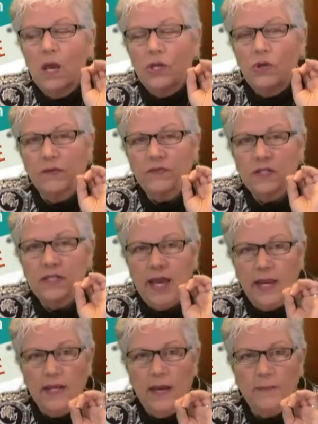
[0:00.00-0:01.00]
you have to
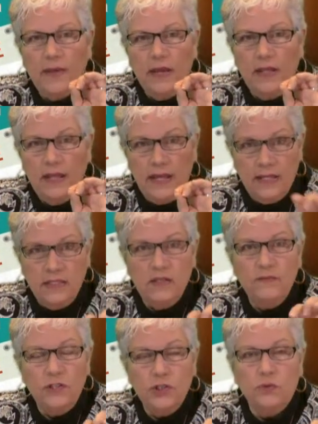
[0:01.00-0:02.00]
sign up
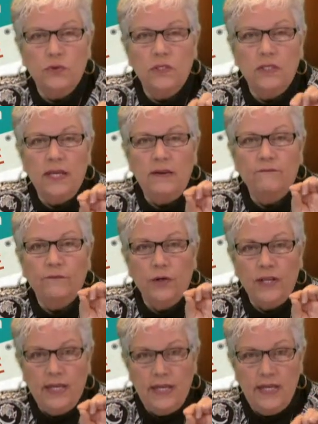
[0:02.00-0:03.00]
individually for
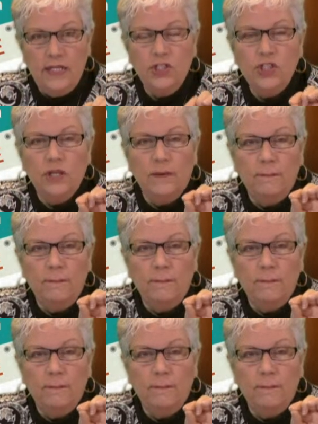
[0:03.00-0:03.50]
each